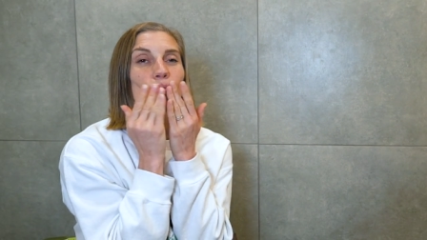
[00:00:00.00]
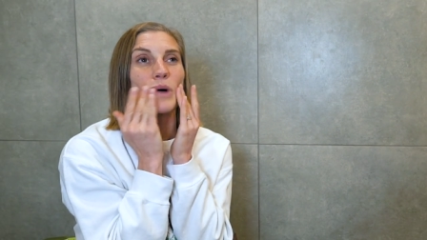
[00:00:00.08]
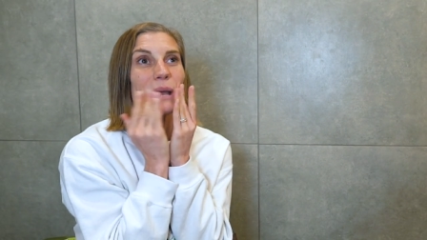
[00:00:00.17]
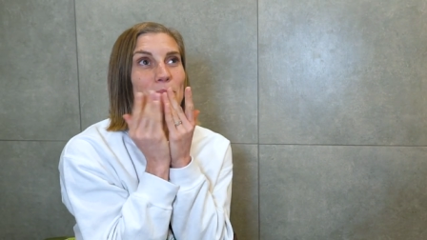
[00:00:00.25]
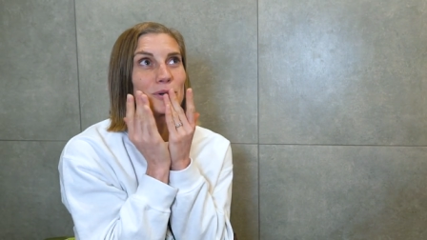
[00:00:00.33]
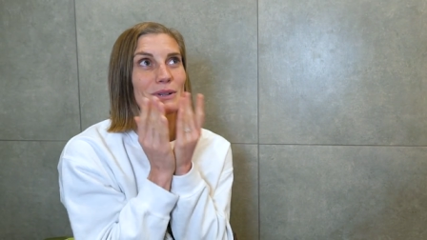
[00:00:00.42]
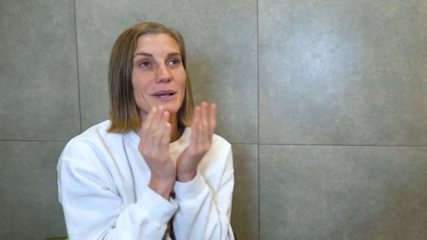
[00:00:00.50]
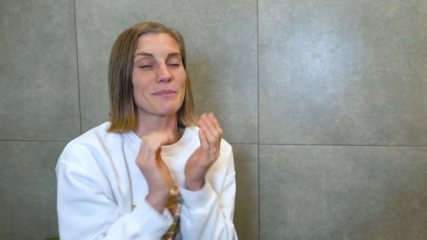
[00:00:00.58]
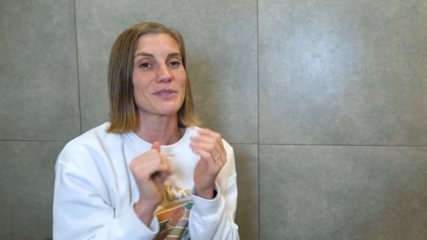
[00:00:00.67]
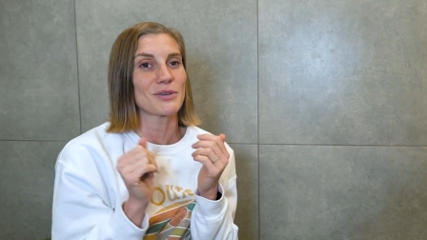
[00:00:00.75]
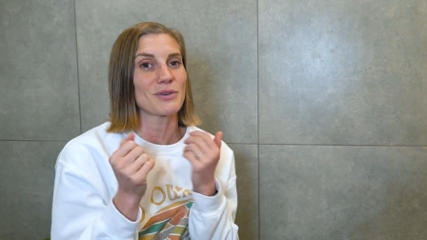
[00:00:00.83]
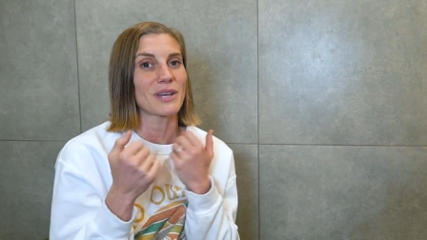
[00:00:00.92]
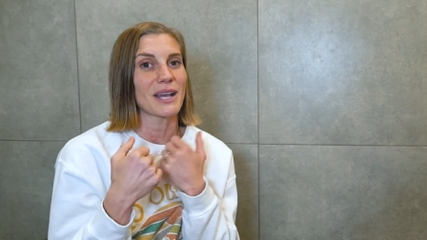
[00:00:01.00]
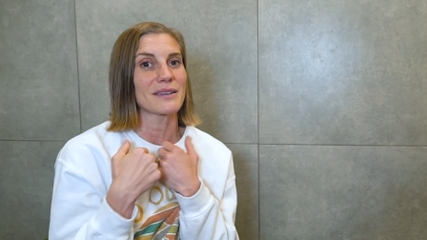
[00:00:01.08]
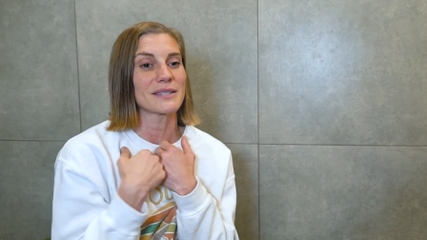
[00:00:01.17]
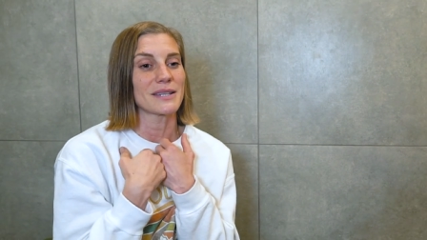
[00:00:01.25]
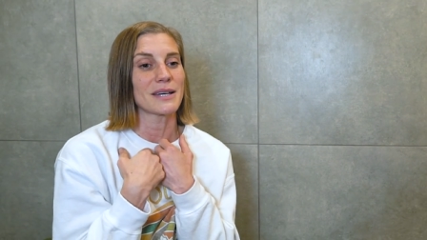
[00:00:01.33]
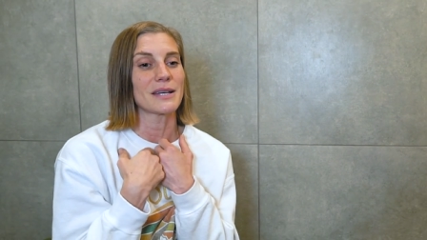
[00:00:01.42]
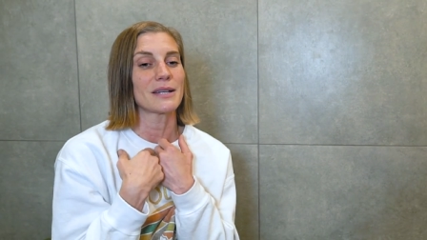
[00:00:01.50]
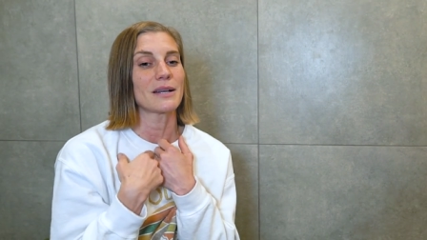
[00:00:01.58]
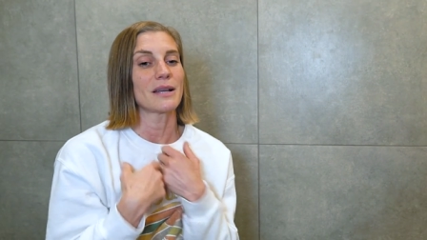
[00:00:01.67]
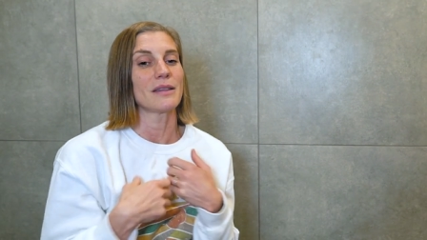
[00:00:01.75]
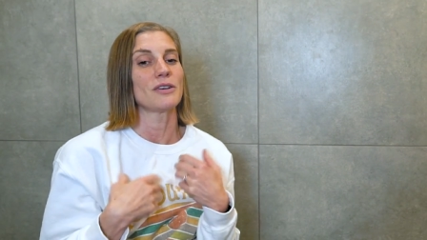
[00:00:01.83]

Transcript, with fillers: wipe your lips so you can't see it, and